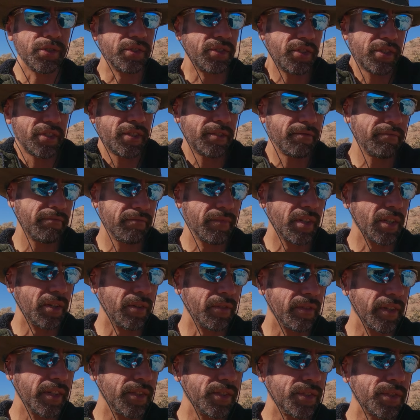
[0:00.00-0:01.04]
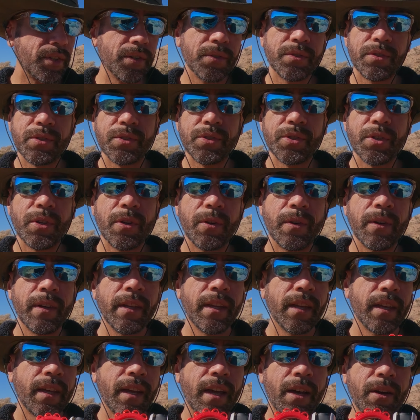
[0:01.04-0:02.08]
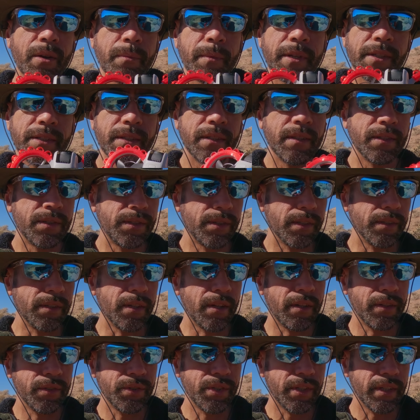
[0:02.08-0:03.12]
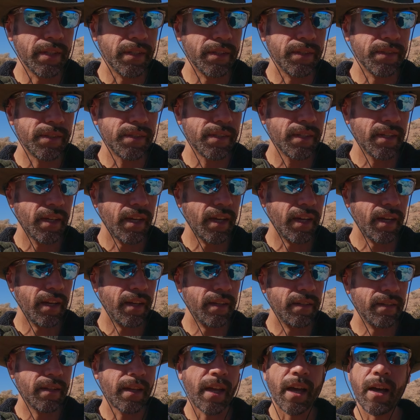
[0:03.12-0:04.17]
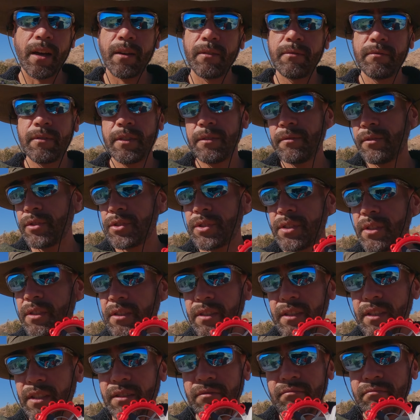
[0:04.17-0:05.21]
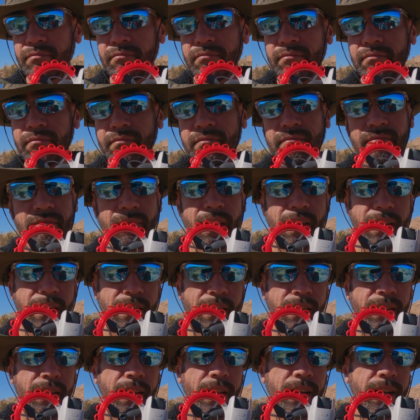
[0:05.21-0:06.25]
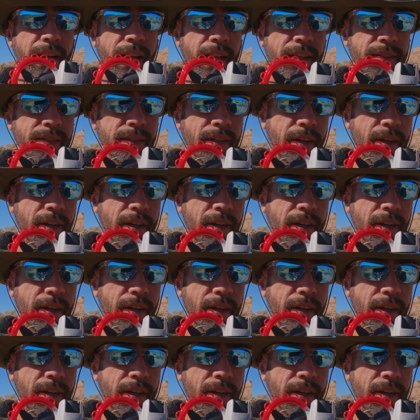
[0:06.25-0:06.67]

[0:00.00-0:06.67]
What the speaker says: just, it just goes to show how amazing this technology is and how the versatility that it has